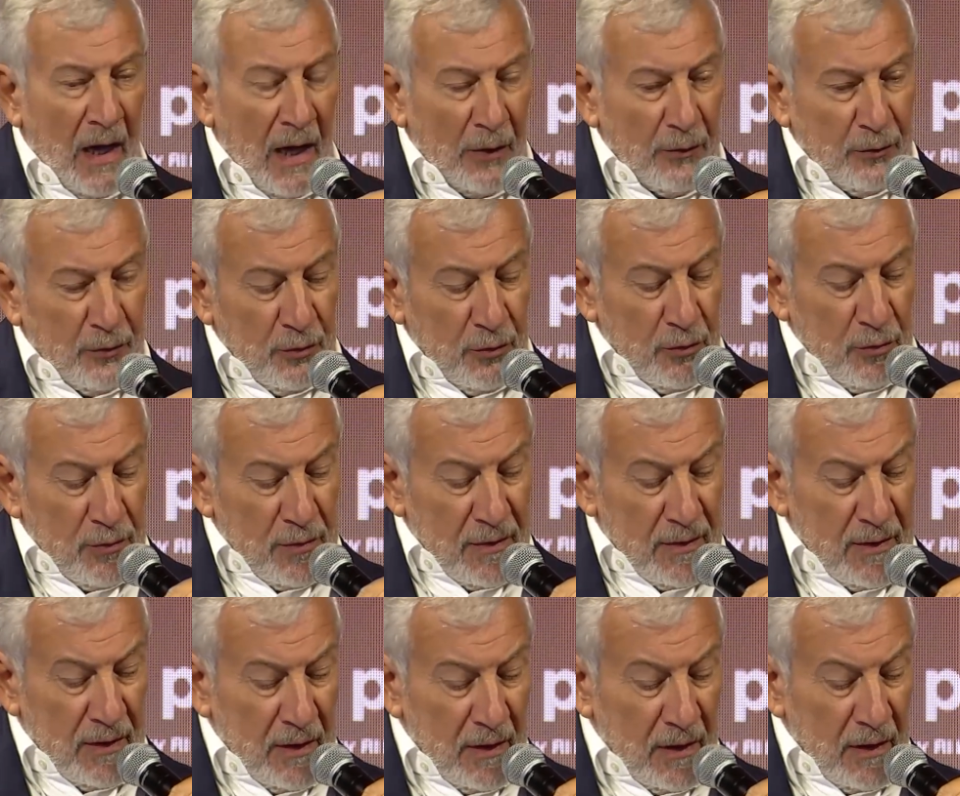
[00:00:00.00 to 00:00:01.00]
How do you
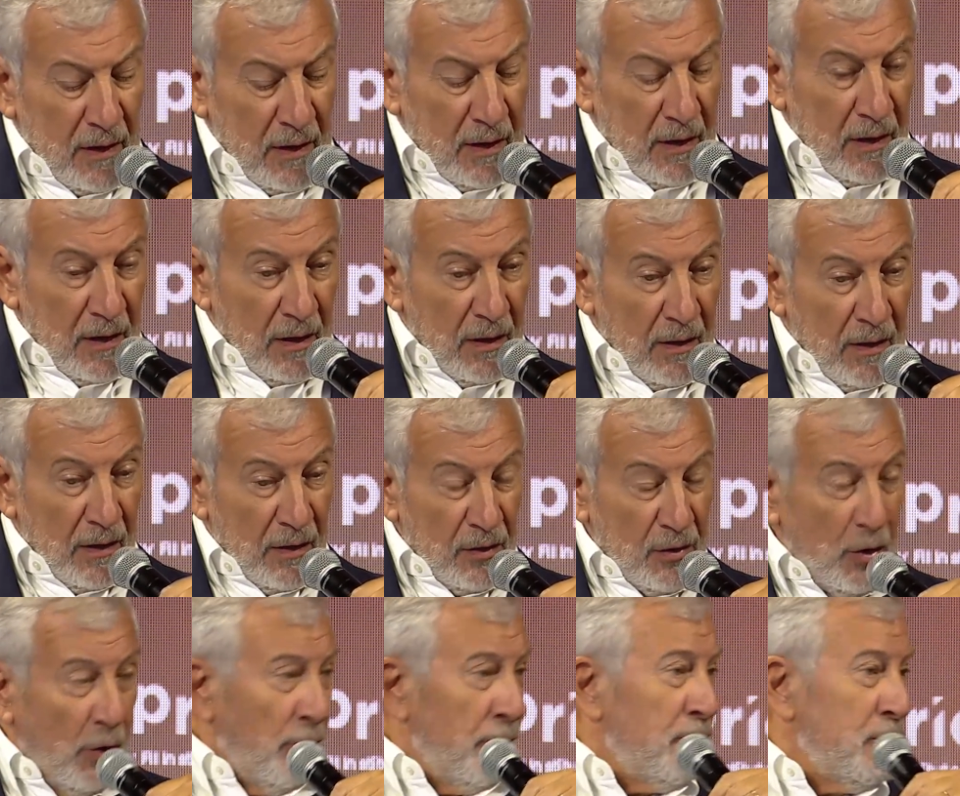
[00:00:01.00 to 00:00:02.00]
see
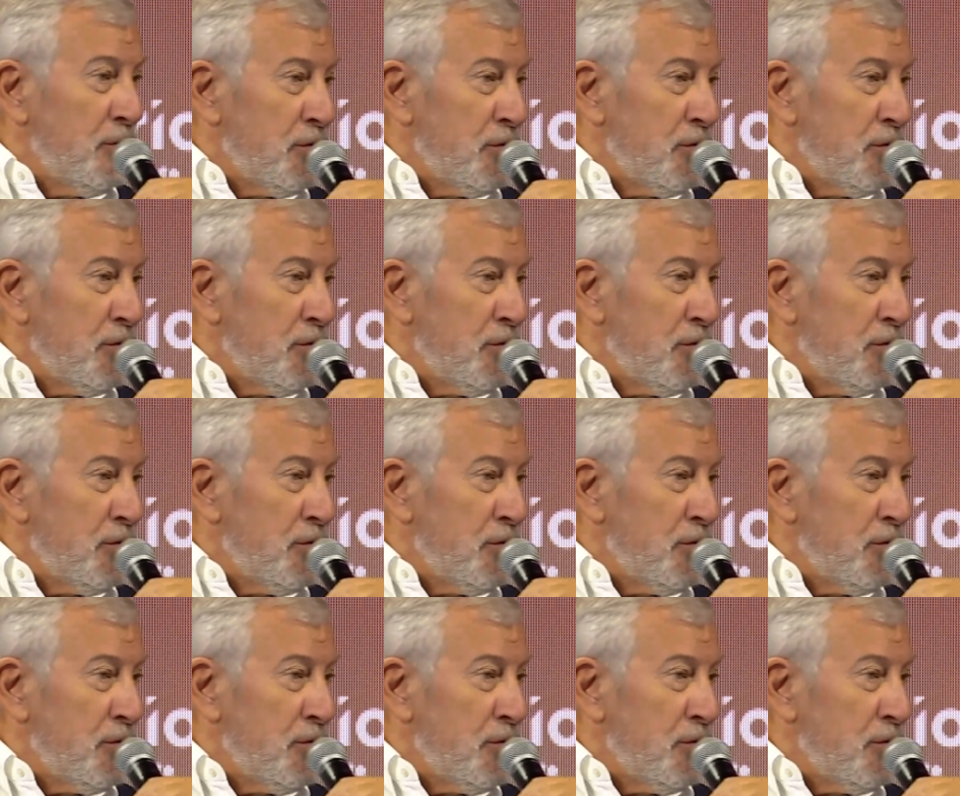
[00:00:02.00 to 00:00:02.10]
your